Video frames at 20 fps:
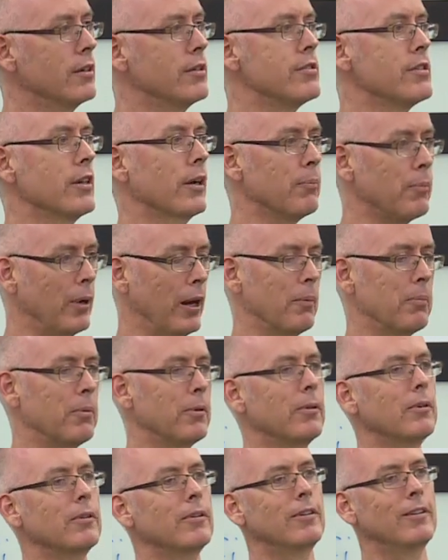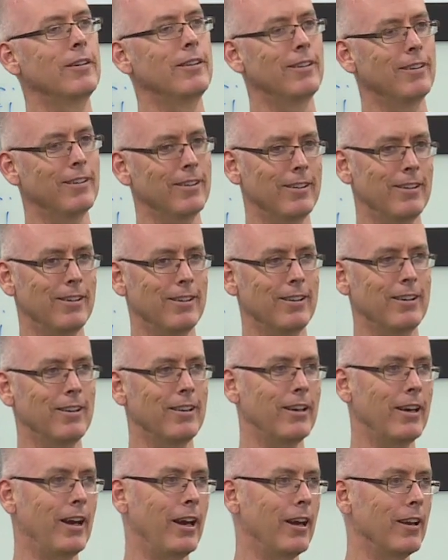jump up
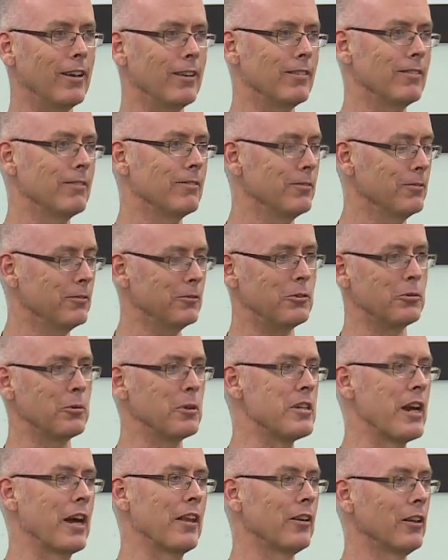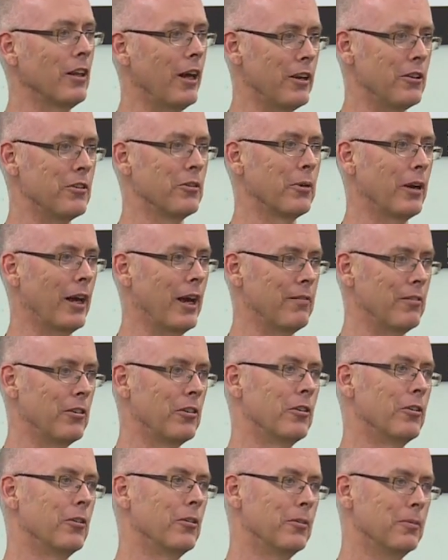and switch out the light, do what I have to
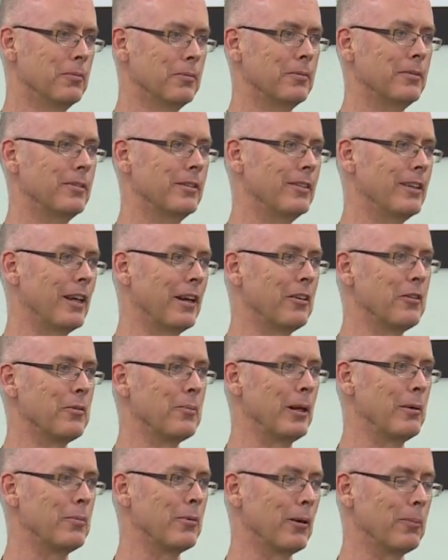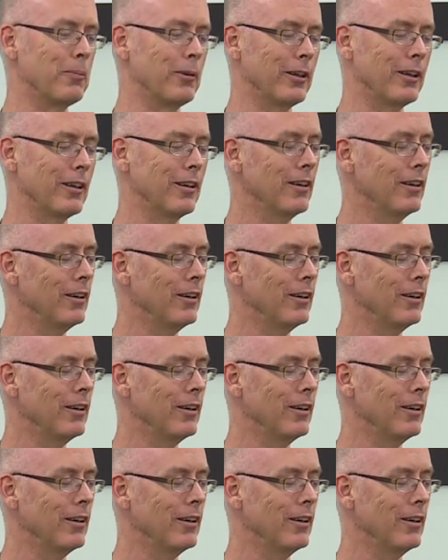do, get into bed properly.